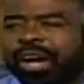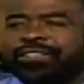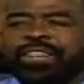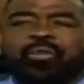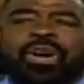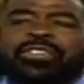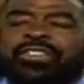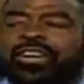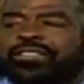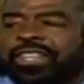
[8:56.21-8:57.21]
Or someone
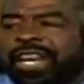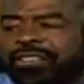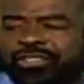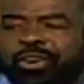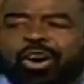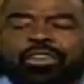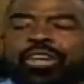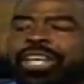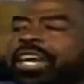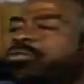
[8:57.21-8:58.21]
turns against you, or
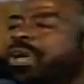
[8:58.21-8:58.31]
you get